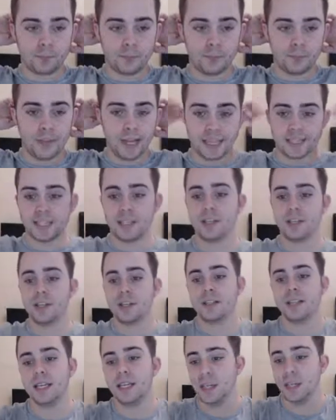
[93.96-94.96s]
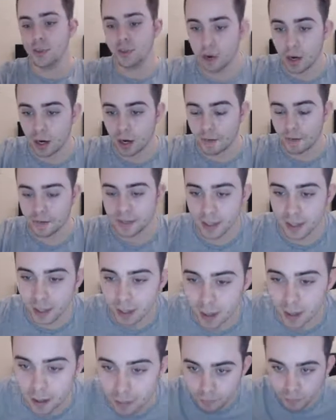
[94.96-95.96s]
yes, as you can see, drafts
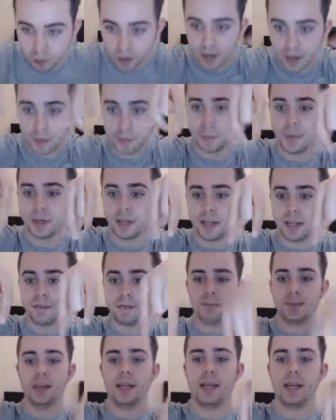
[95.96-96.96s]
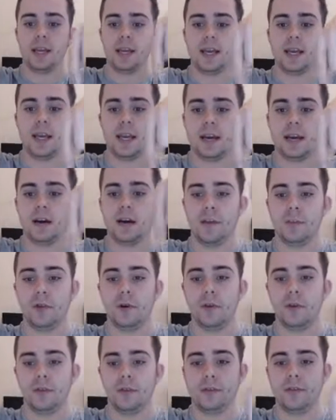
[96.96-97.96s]
are right beneath me here. I'm
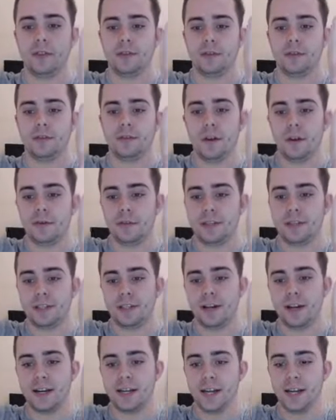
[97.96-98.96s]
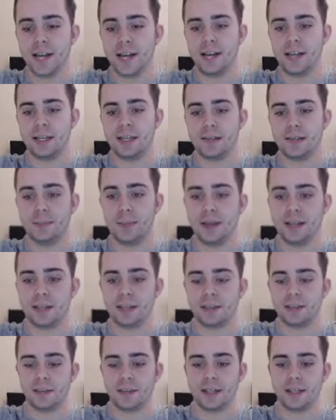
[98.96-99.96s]
on this, no, this side, and Ben
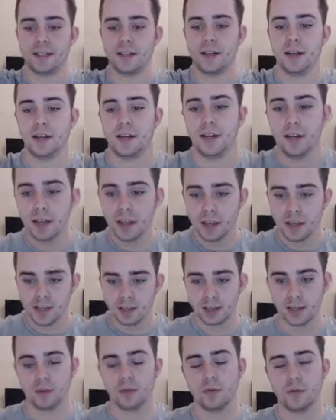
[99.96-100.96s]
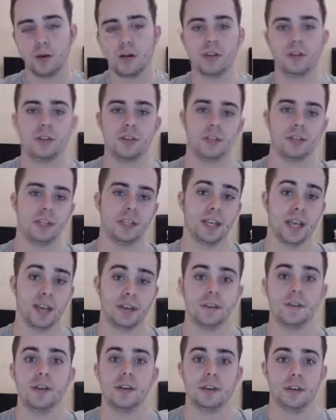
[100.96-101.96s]
is on that side. So, just in
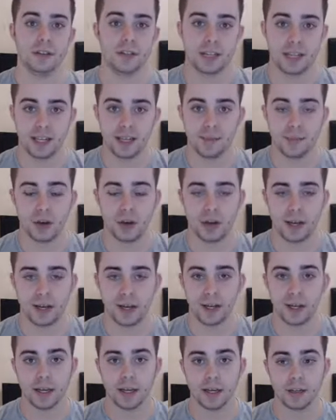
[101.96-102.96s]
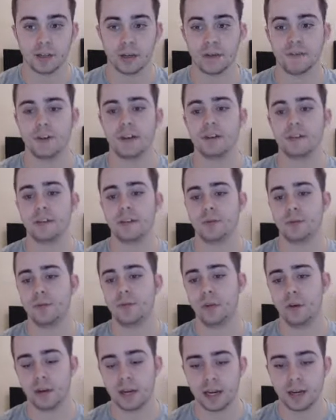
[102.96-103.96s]
case you didn't see my uh, draft analysis, we've
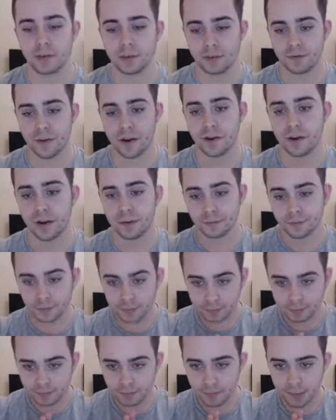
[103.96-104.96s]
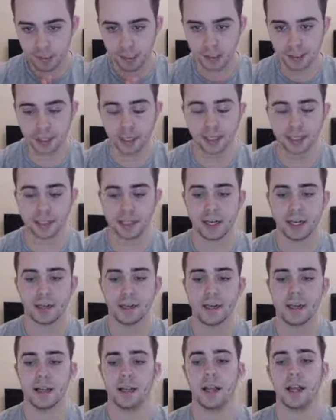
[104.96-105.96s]
got Landorus Therian, Celesteela,
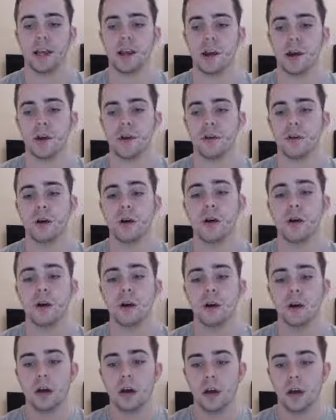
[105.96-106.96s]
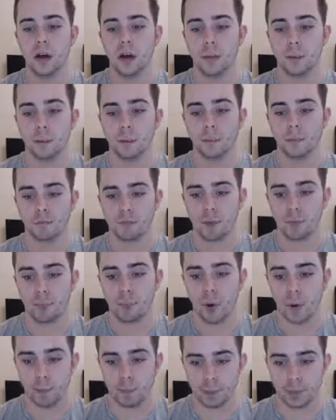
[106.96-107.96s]
Nihilego, um,
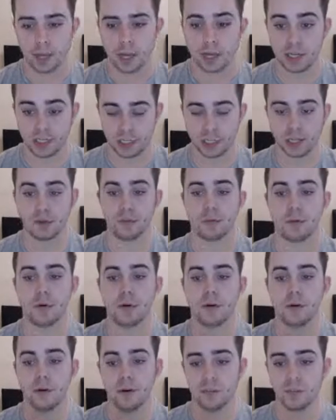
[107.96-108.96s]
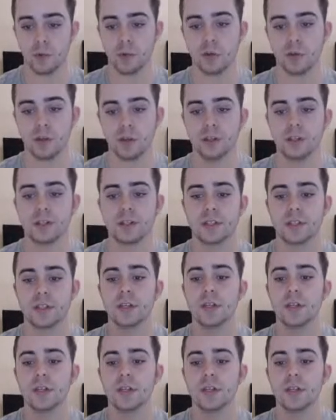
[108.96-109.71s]
Ribombee, Slowbro, Amoonguss,